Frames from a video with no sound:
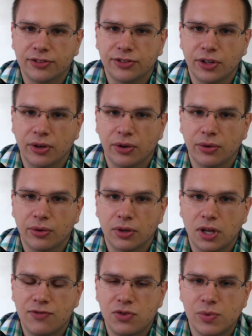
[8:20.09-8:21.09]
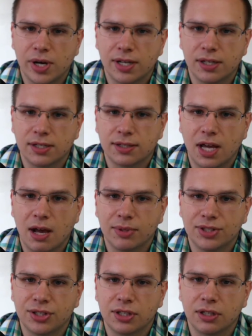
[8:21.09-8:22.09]
So if you want to
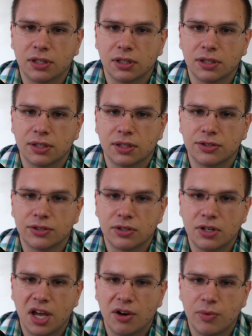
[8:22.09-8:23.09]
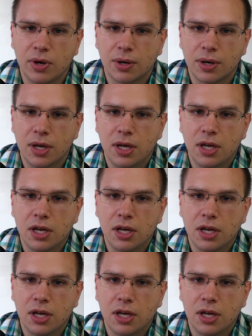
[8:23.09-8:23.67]
establish a certain network,